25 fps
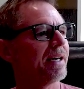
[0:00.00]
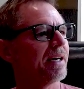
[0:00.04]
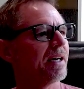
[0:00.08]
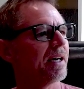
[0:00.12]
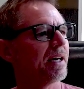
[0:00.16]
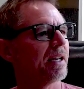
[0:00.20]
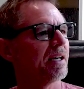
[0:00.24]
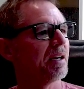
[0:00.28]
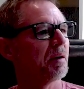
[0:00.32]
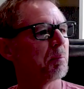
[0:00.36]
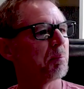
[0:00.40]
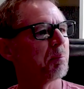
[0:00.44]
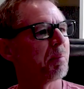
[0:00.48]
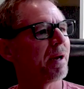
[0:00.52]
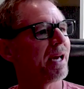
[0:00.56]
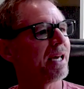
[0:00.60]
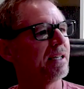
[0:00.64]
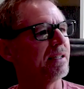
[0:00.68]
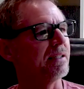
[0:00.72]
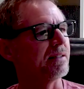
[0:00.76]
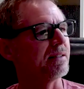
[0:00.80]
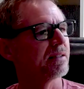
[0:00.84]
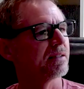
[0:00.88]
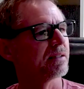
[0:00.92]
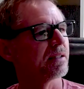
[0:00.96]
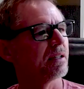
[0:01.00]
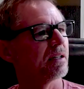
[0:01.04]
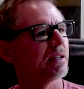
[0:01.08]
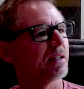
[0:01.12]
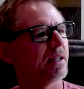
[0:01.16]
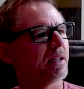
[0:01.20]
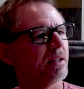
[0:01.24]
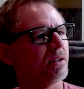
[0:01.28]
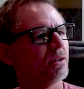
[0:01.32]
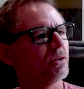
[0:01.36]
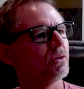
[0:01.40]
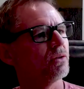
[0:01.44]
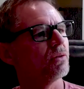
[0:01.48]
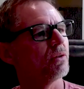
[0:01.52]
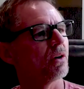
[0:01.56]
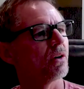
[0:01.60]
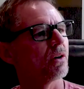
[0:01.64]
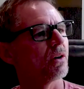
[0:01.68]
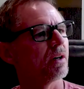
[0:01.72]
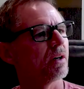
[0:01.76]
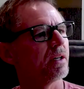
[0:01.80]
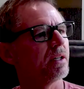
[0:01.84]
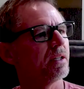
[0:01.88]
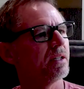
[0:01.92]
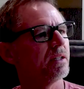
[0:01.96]
Ann Pace,
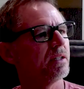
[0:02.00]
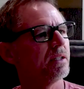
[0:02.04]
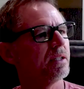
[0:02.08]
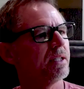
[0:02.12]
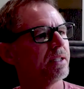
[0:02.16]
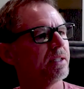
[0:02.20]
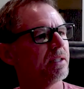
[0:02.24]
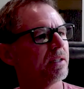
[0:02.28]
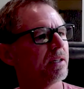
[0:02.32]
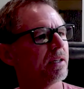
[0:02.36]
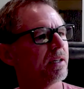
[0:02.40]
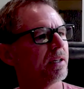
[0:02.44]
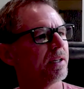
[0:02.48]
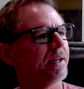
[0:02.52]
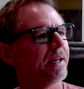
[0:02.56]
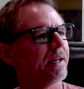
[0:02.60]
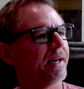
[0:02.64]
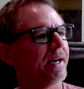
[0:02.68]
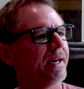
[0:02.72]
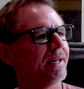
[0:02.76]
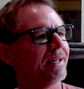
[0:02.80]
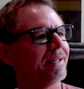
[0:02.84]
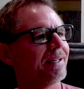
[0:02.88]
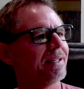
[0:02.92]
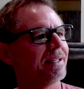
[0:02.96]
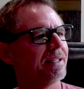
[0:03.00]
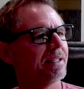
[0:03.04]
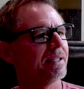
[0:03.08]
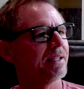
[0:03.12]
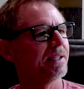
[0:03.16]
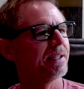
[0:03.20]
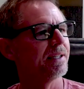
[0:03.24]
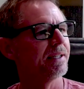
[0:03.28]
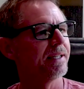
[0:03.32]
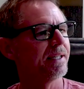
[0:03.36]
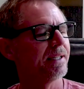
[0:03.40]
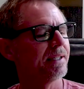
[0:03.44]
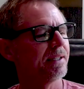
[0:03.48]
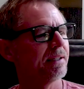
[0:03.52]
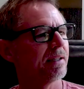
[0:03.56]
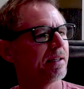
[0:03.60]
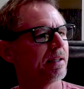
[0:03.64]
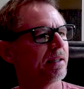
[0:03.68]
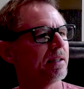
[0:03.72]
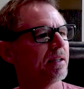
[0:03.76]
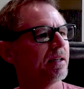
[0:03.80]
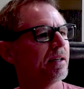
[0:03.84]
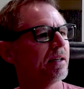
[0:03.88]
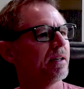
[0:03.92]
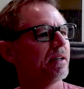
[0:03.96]

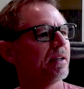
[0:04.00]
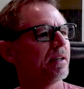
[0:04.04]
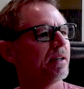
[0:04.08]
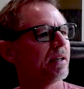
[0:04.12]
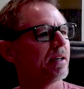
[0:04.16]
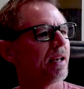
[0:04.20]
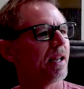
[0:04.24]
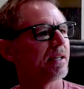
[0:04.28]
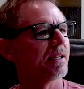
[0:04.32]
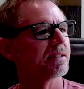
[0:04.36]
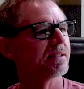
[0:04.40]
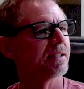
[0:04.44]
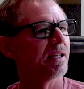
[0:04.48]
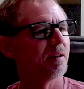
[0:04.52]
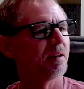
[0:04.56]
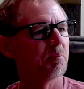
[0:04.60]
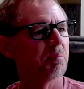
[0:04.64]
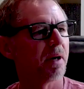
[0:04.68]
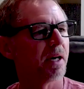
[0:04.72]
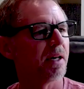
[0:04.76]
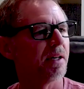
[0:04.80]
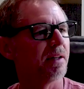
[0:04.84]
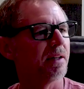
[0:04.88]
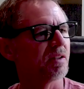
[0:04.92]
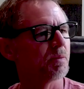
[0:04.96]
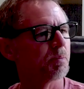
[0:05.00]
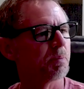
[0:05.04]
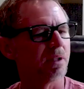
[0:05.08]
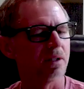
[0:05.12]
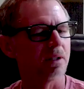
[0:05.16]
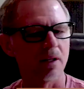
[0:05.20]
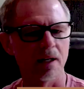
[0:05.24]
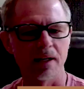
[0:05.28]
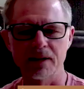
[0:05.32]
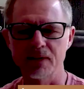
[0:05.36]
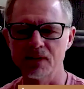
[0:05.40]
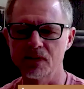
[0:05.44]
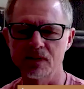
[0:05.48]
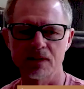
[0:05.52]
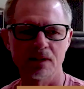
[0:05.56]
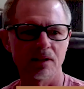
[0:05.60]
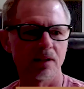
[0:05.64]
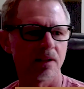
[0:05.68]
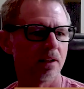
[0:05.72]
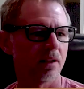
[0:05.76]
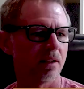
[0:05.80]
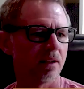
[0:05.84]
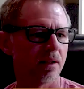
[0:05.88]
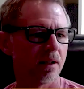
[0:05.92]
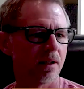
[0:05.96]
LaurenAnn. Last name Pace,
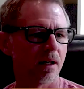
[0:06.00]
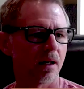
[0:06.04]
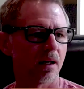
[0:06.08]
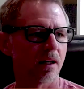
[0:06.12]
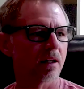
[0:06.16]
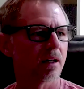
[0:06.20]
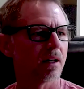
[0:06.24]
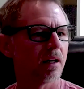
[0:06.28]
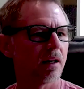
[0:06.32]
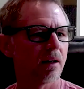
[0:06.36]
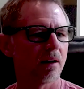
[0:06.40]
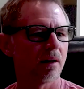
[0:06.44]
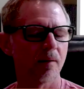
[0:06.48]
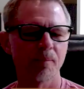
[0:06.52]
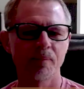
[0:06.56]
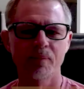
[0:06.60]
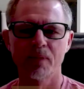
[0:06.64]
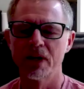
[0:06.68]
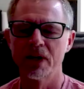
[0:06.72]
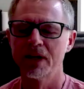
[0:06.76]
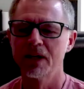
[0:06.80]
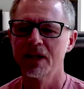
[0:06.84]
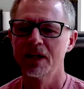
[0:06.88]
PACE.com.